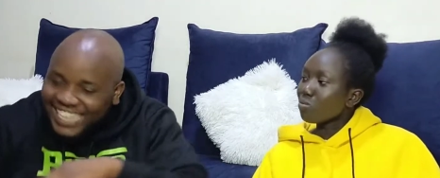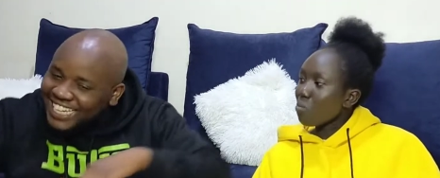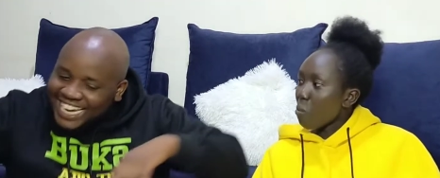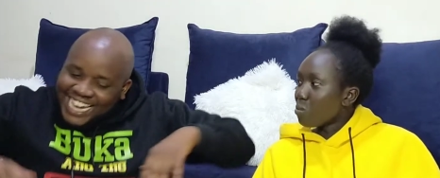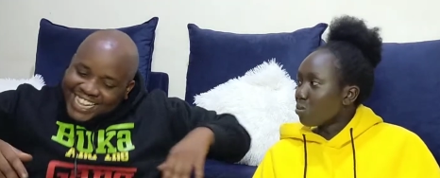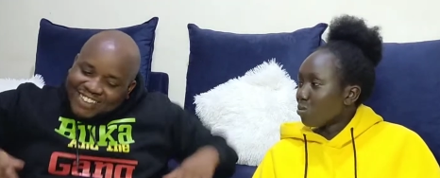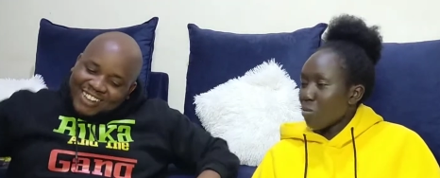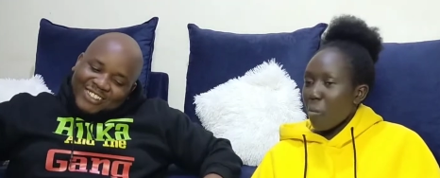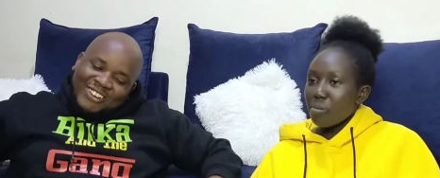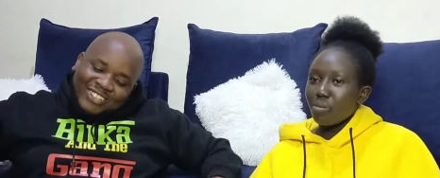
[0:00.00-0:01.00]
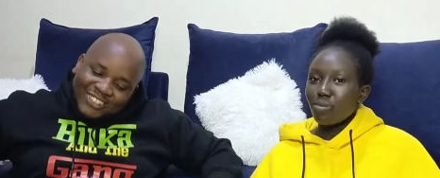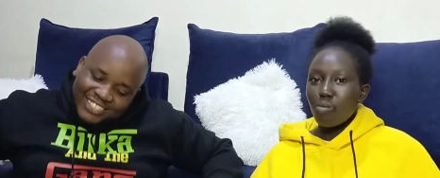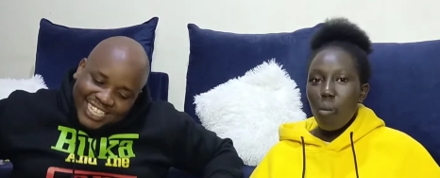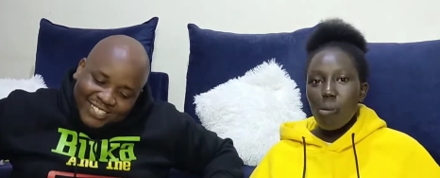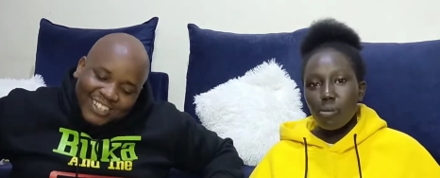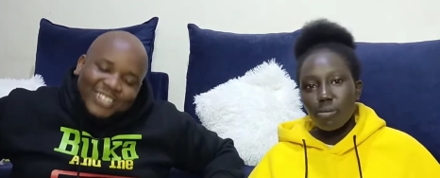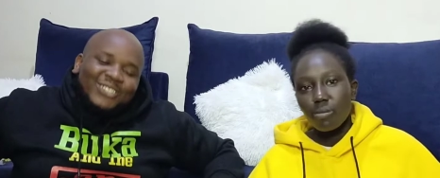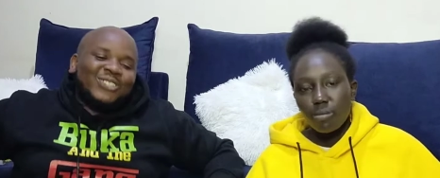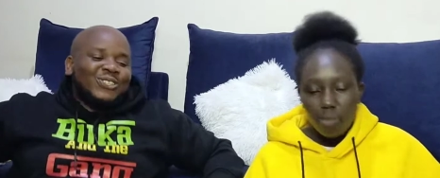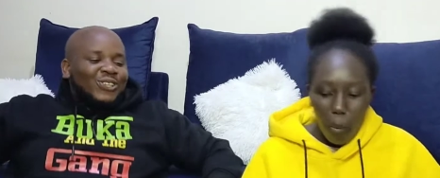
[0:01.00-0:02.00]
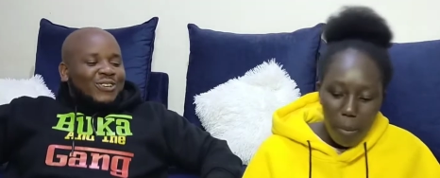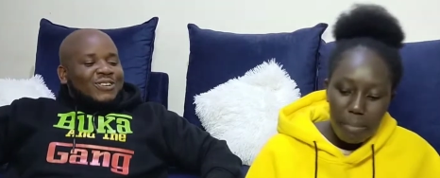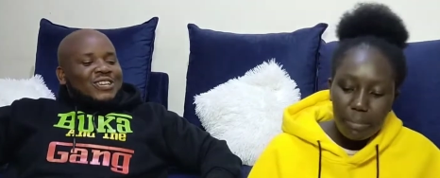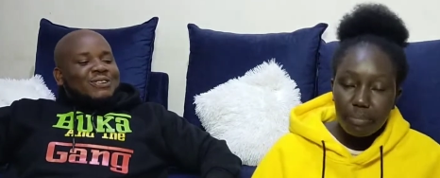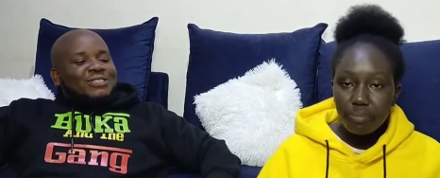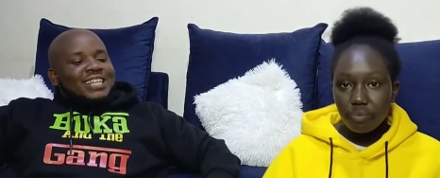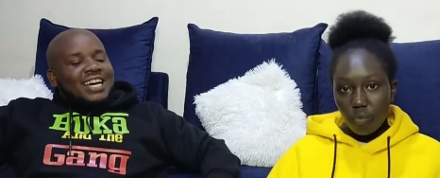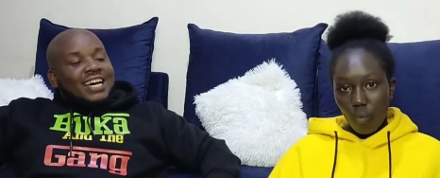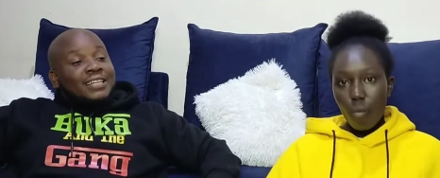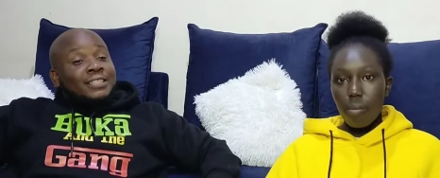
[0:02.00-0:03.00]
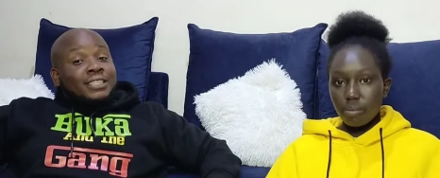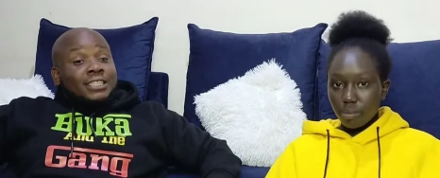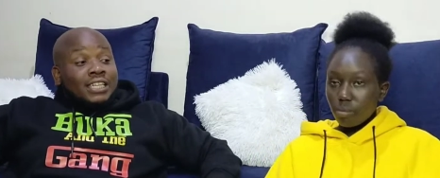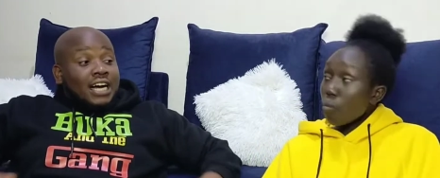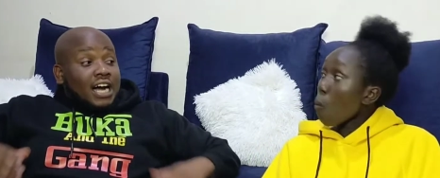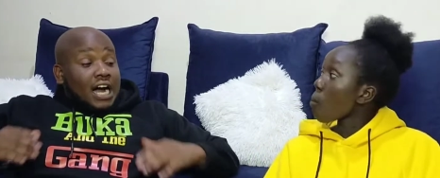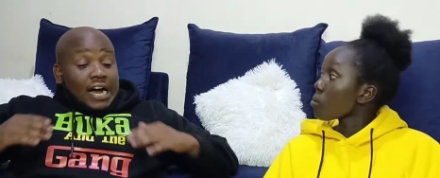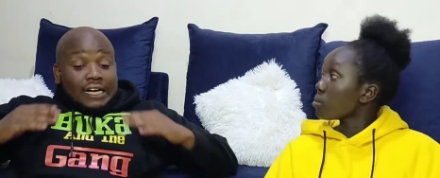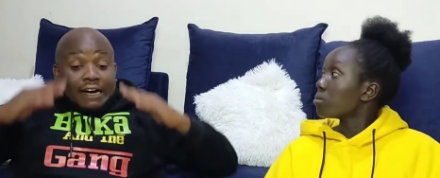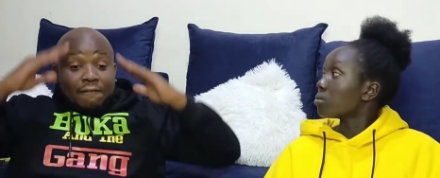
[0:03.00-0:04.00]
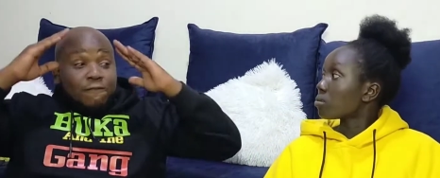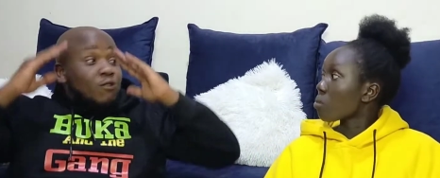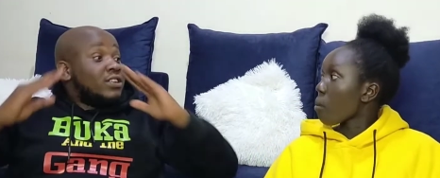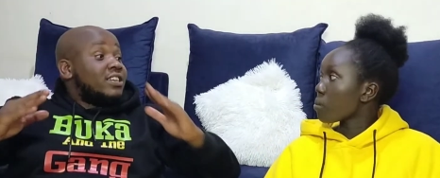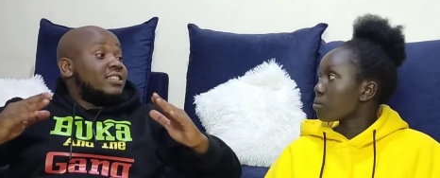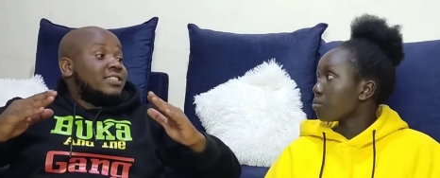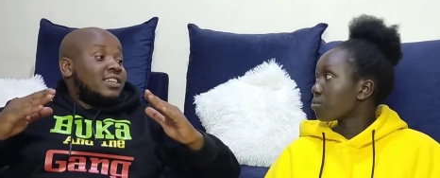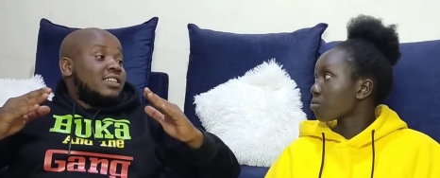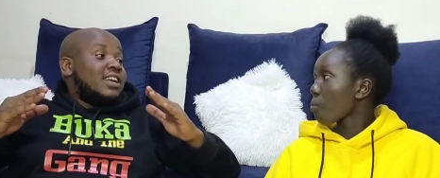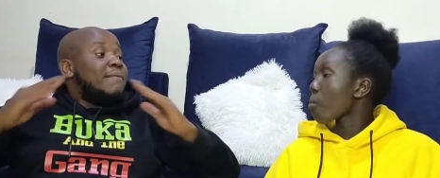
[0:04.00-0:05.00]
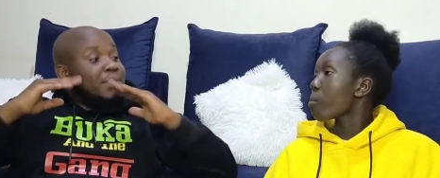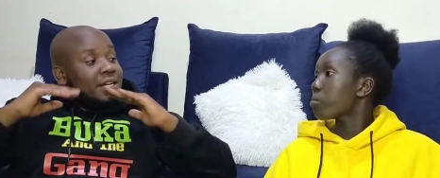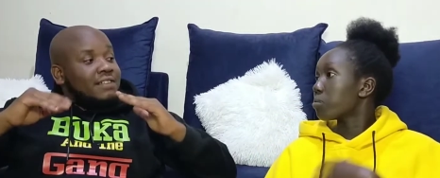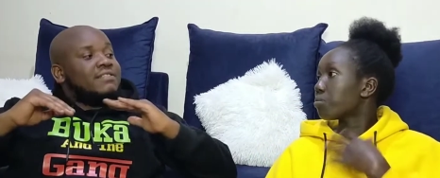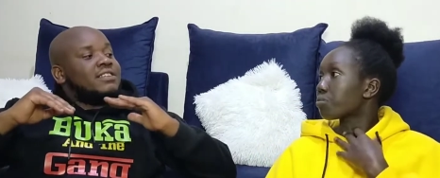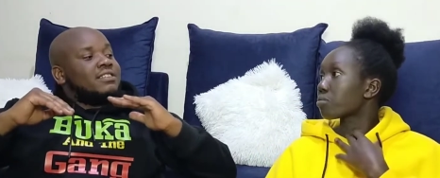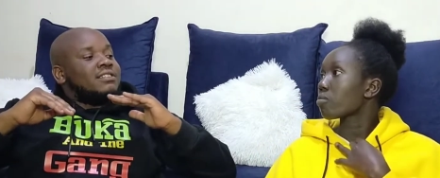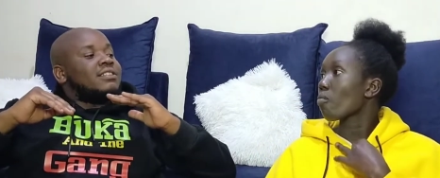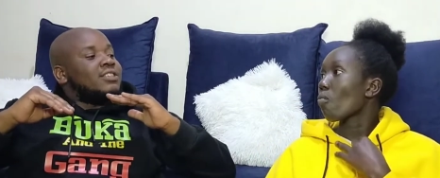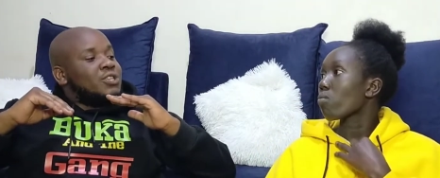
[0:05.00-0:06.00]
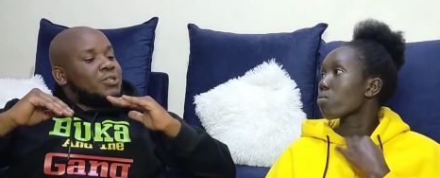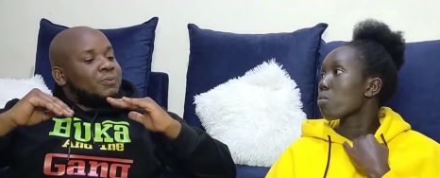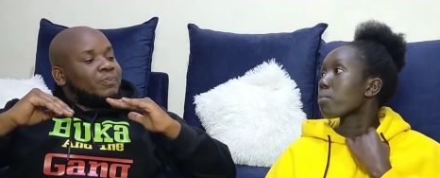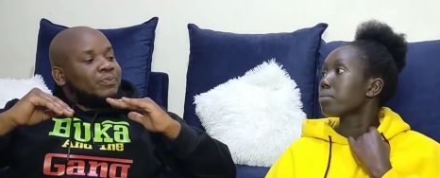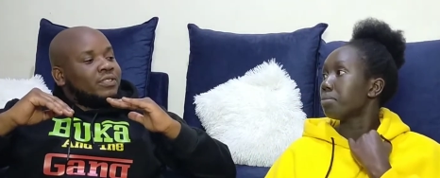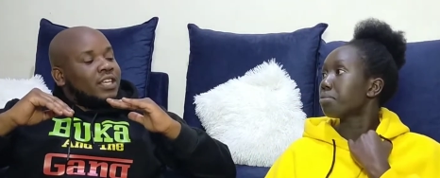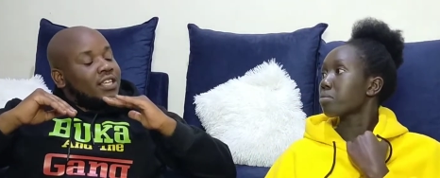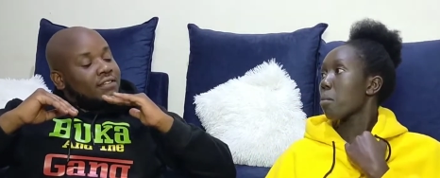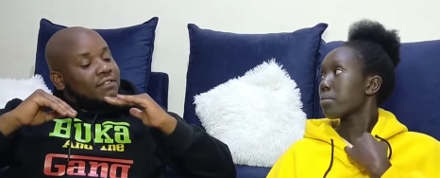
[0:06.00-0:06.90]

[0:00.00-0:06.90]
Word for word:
Speaker 1: yeah, there were, there were those days when I used to go, when I was a, a full Christian, a believer, you know, in